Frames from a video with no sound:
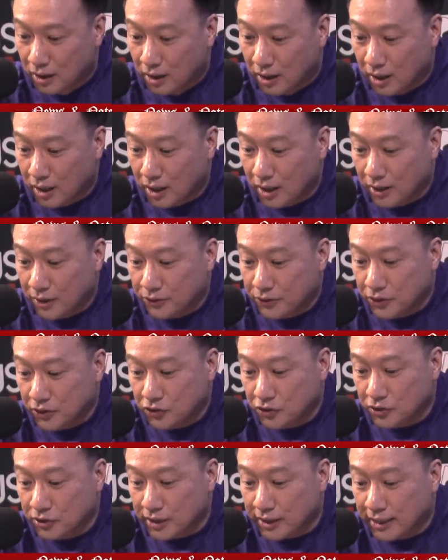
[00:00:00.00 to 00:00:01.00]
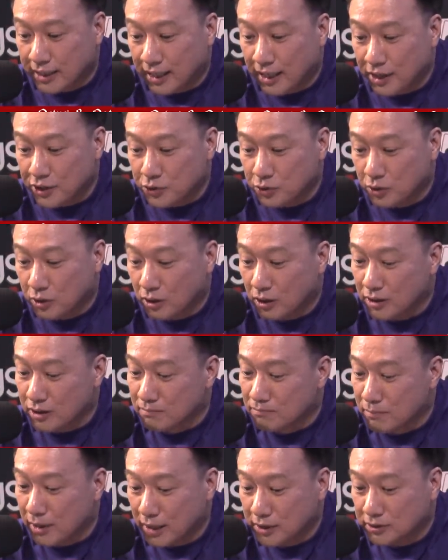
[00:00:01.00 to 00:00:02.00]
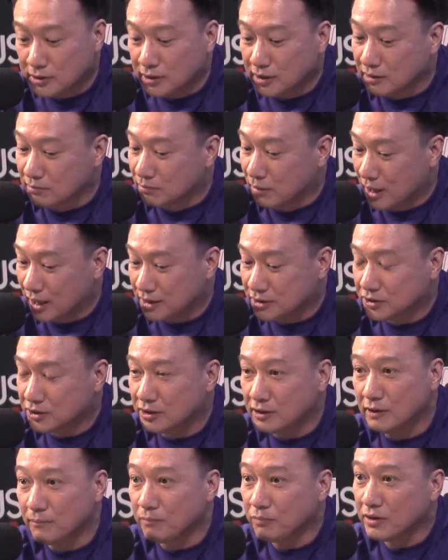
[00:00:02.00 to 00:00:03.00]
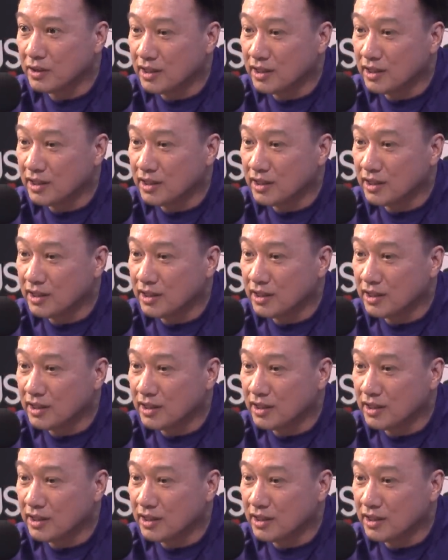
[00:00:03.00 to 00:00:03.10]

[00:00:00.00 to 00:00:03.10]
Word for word: Uh, this is a guy you call the Mexican monster.